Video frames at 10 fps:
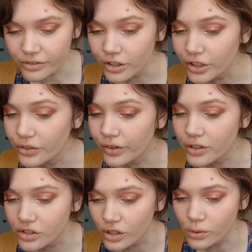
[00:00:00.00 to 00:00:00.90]
I feel like you
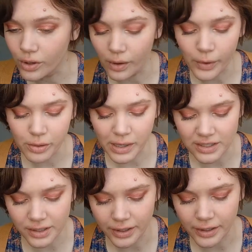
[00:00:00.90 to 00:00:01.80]
really don't know with
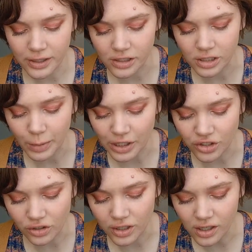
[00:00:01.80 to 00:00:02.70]
mascara,
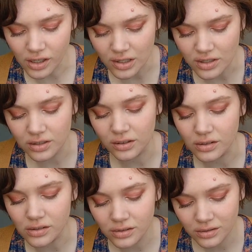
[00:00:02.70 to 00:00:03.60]
especially
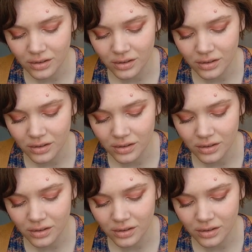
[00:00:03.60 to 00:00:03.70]
until